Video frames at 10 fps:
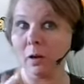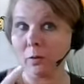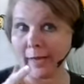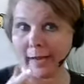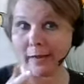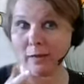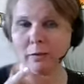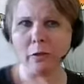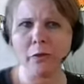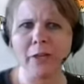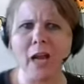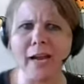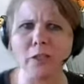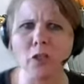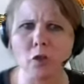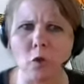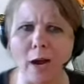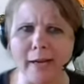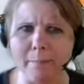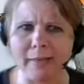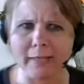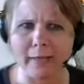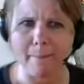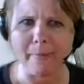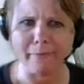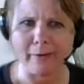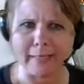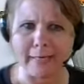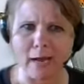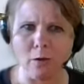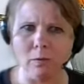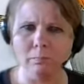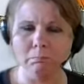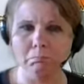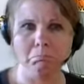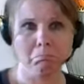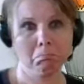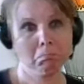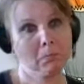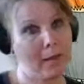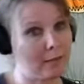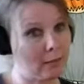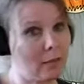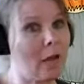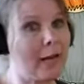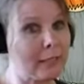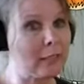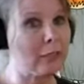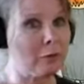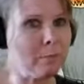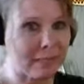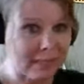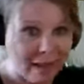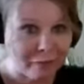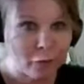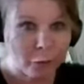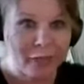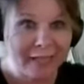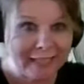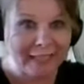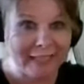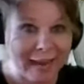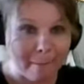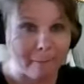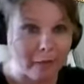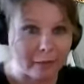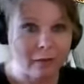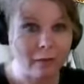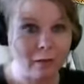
Okay, you think I should try to pick it up and find out? That's an idea. You must have your thinking cap on.